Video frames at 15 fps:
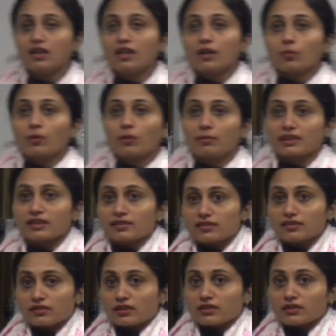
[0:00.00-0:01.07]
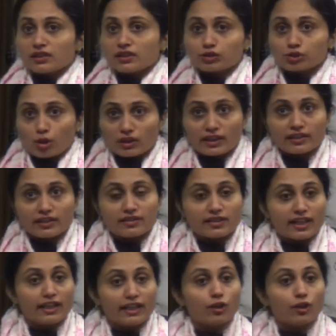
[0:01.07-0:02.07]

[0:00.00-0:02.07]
we will consider the solid state,